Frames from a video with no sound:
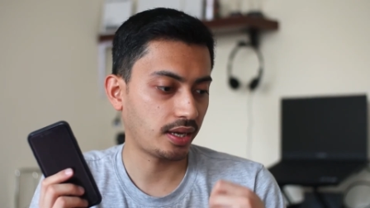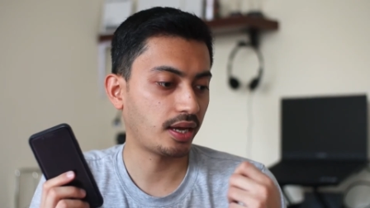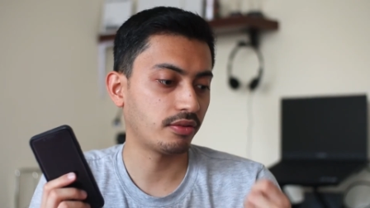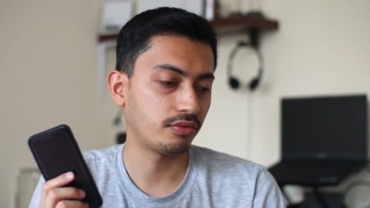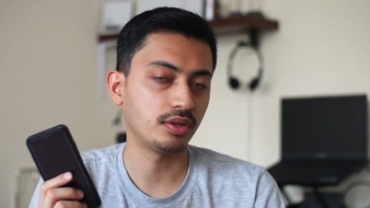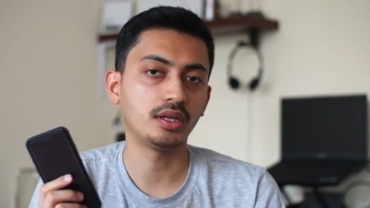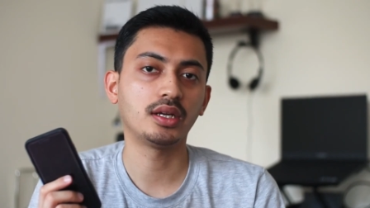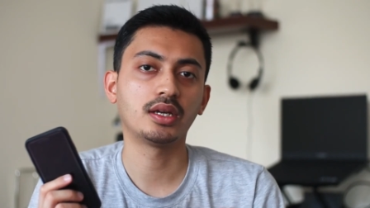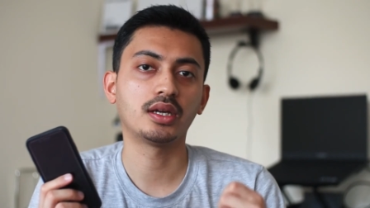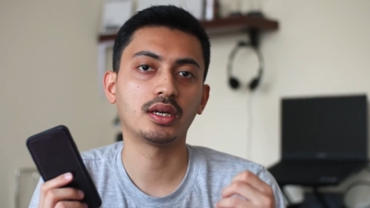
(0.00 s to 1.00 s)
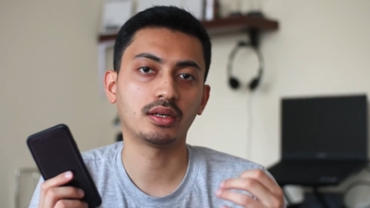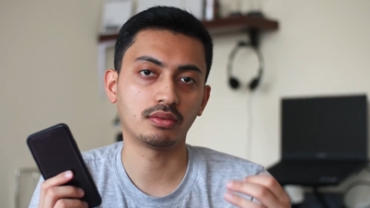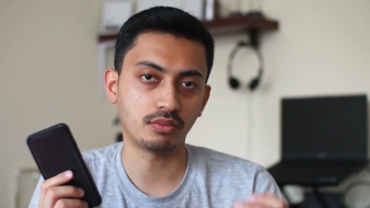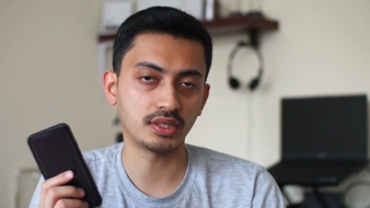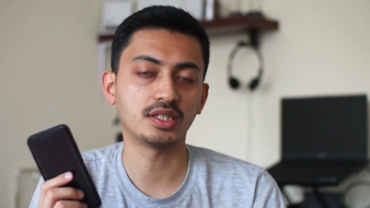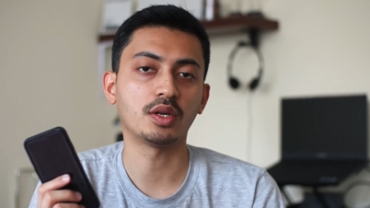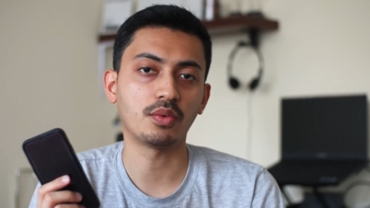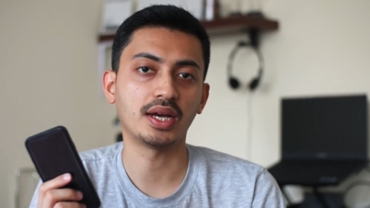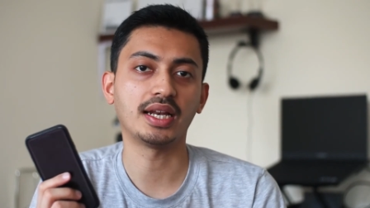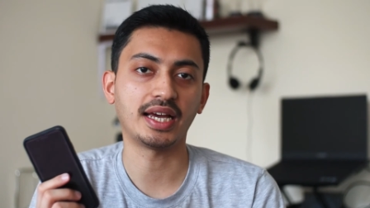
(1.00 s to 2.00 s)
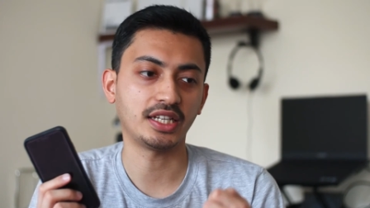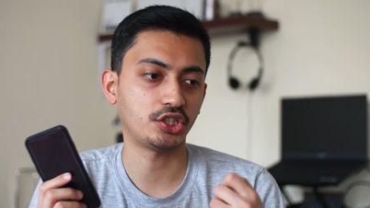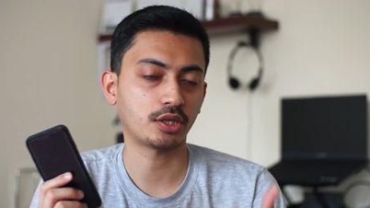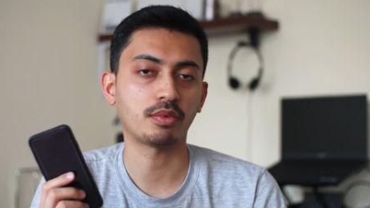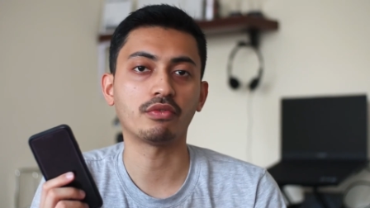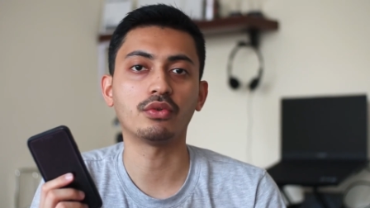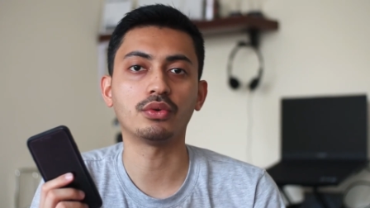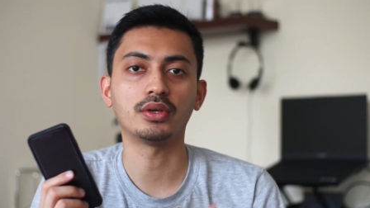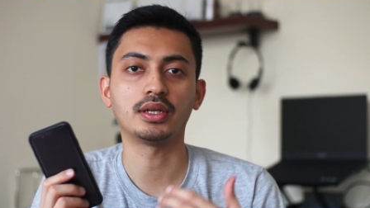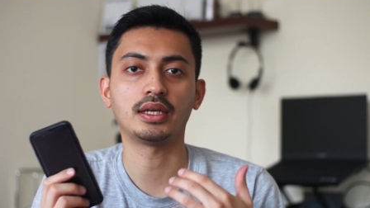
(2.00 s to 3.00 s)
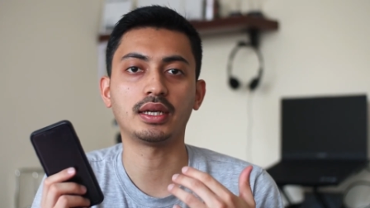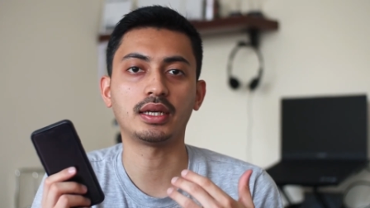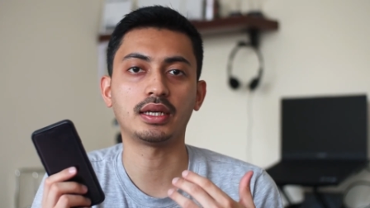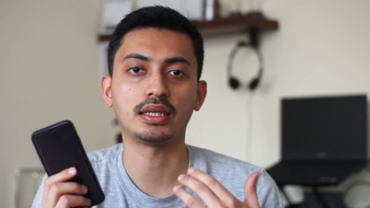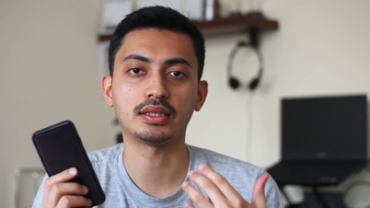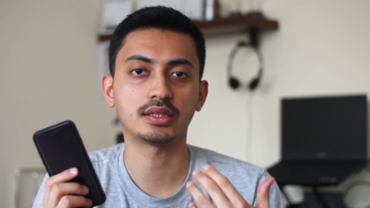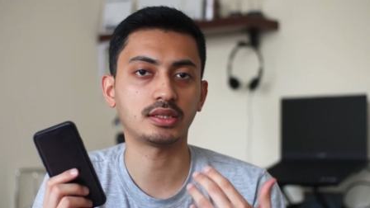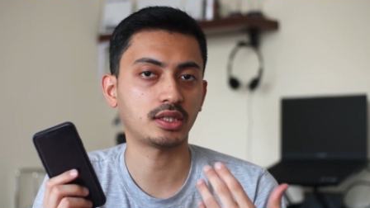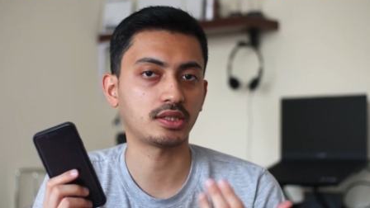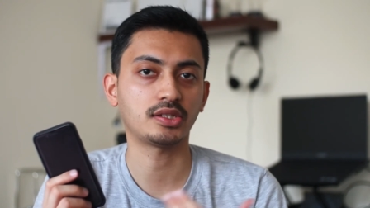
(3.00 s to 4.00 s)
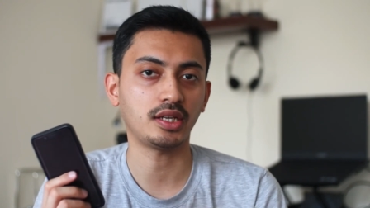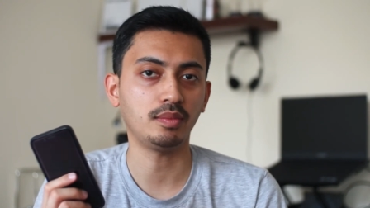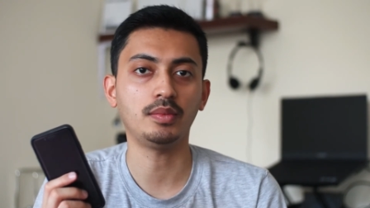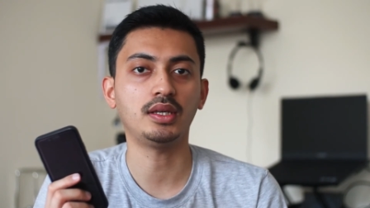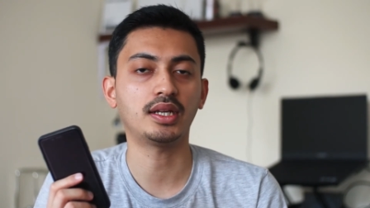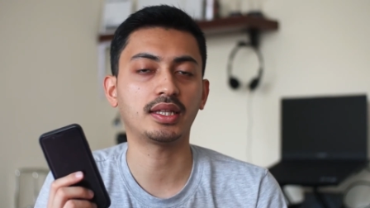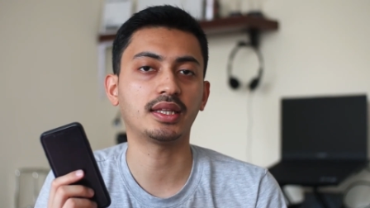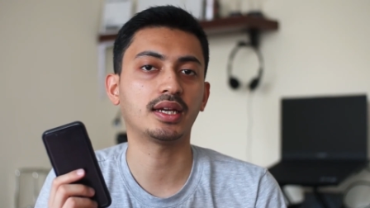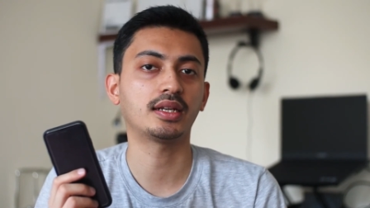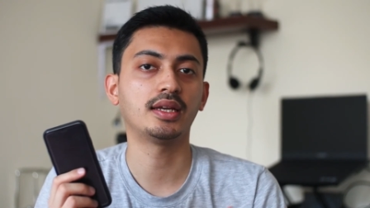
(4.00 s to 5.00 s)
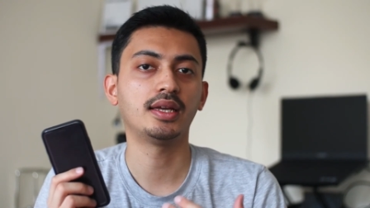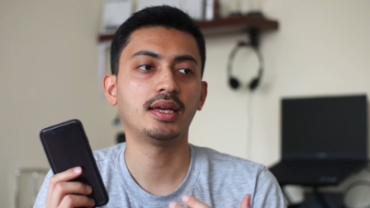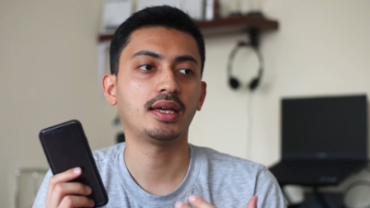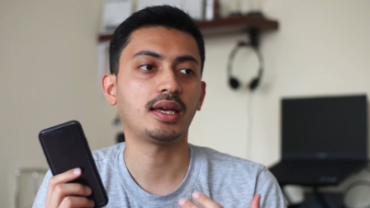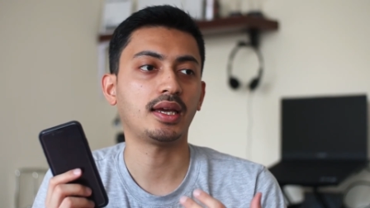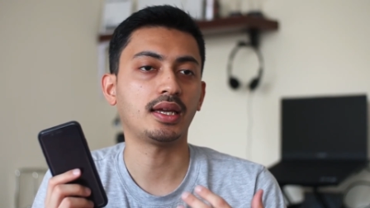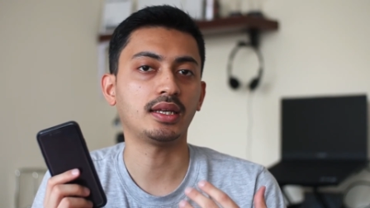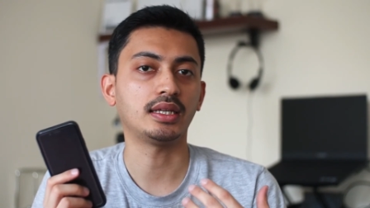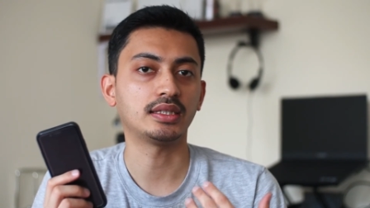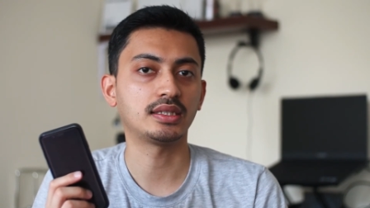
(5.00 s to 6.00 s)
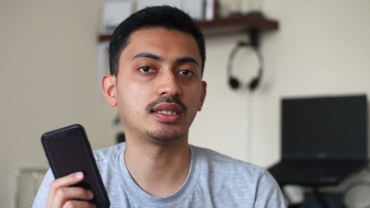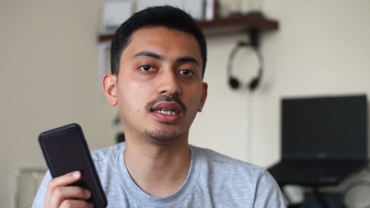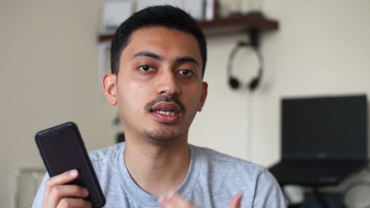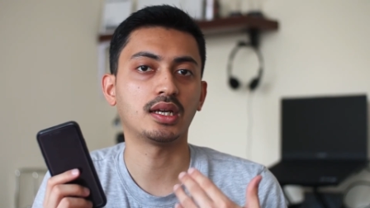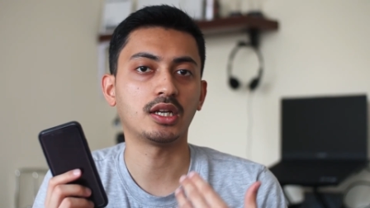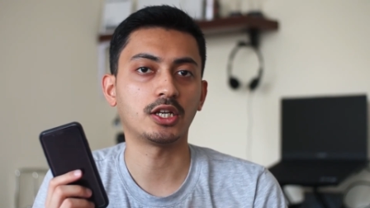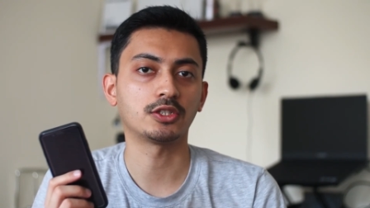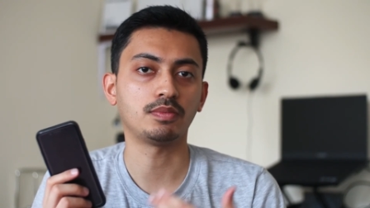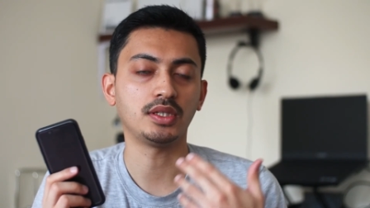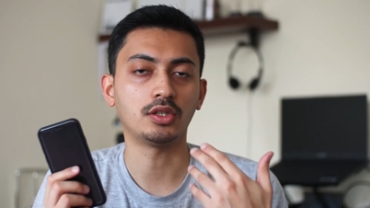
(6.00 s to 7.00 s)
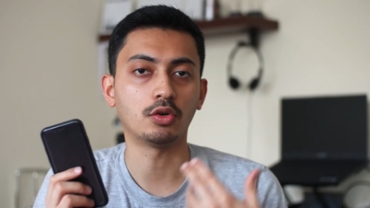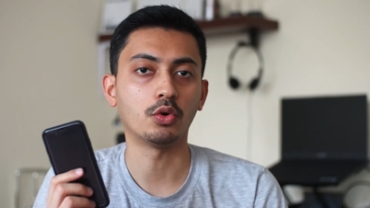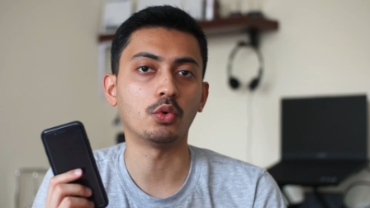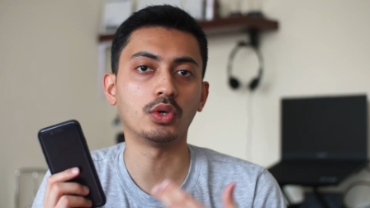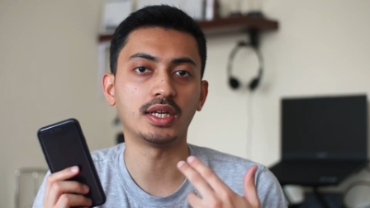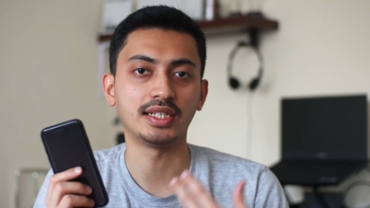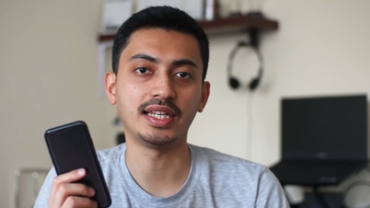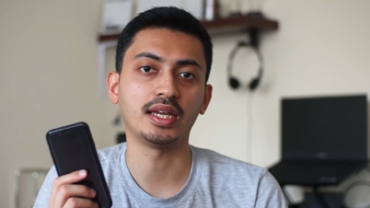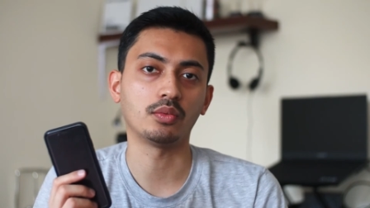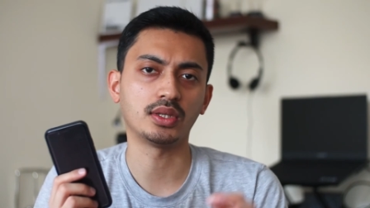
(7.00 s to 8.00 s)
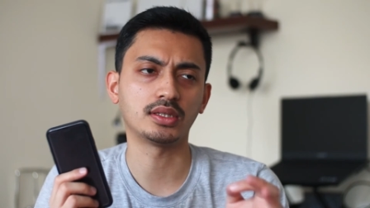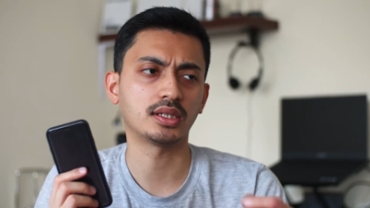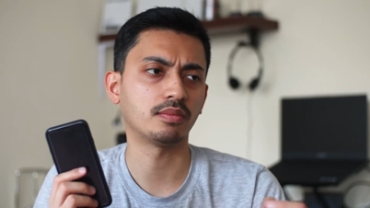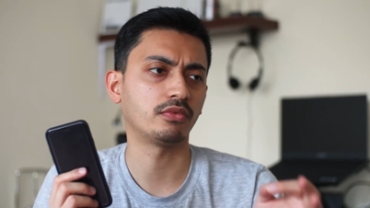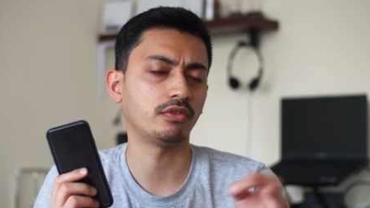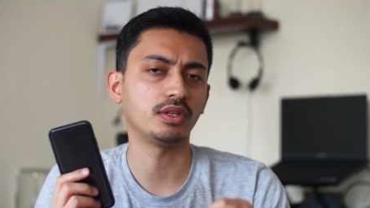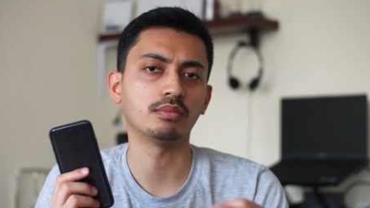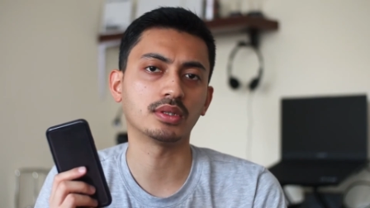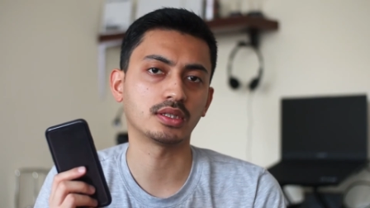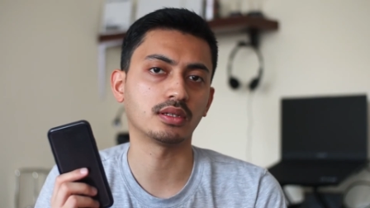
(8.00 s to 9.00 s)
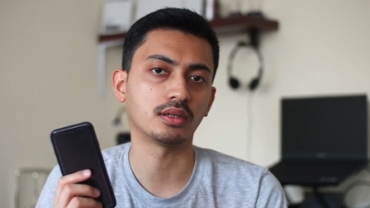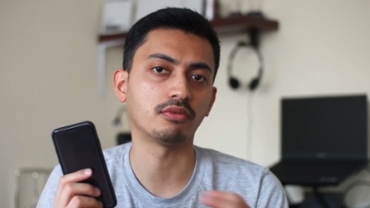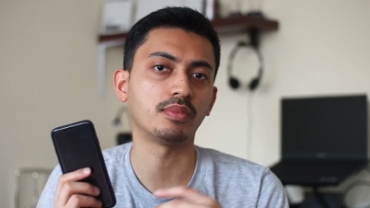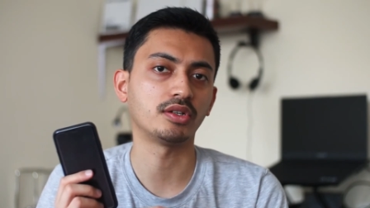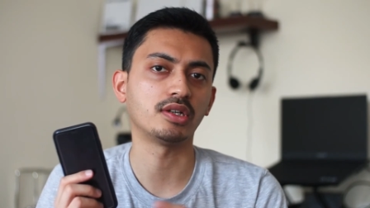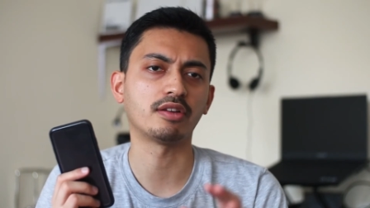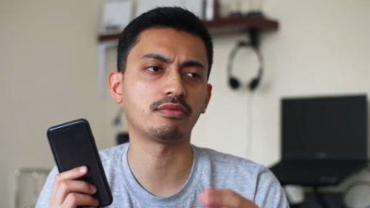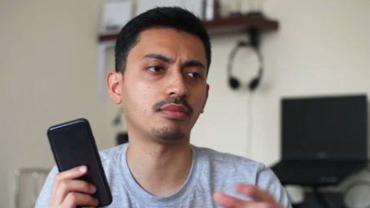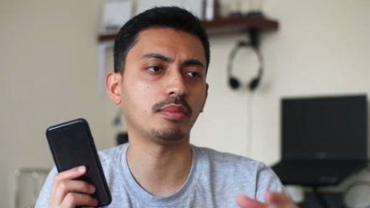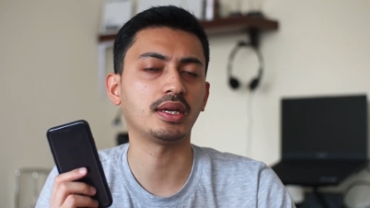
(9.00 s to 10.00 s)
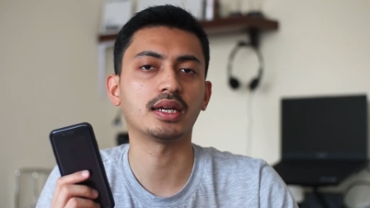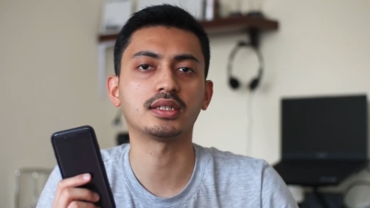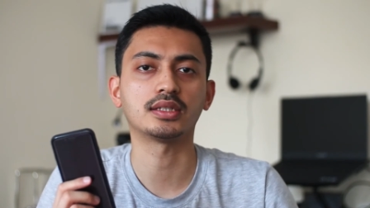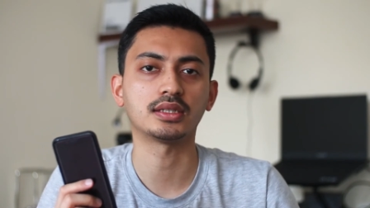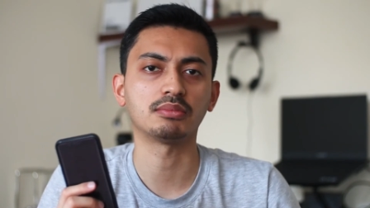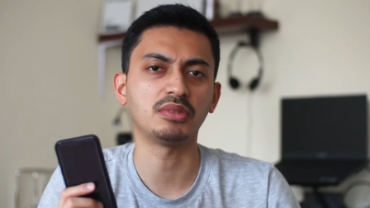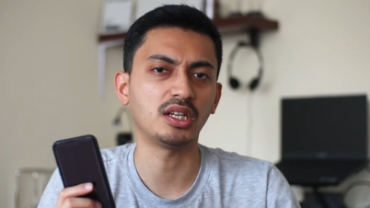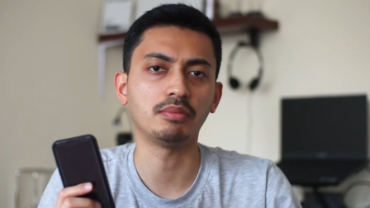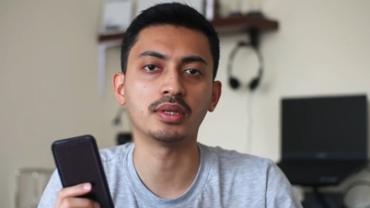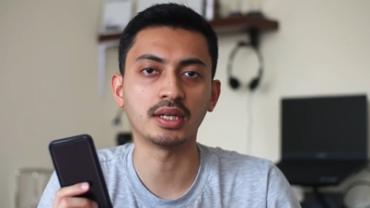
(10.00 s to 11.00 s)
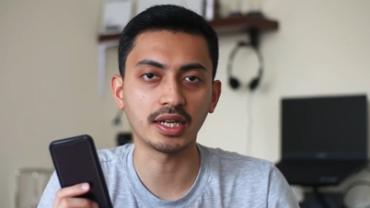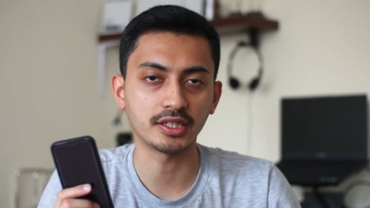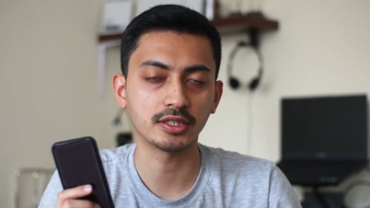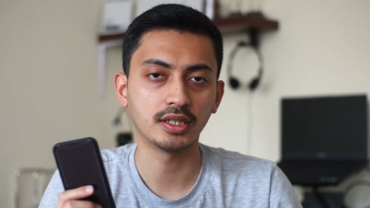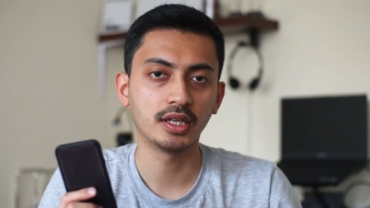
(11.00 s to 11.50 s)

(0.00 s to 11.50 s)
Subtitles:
Every once in a while I check my phone. It's just in me like that, and it still lasts me the whole day with some 15% of battery life, maybe at nearly midnight.